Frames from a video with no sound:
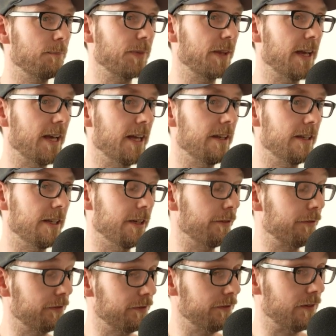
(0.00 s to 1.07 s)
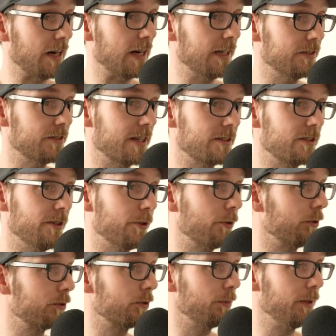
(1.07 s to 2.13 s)
and if Fi is actually
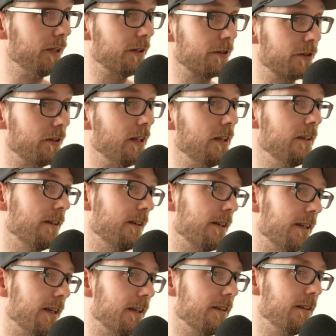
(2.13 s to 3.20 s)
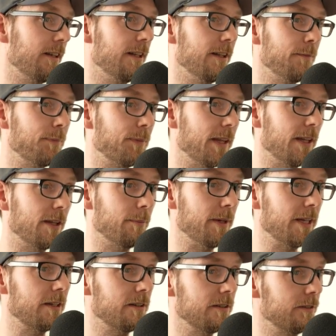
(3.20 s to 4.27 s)
going to be a thing again in the
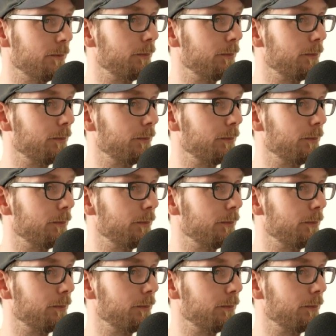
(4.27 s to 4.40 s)
meta,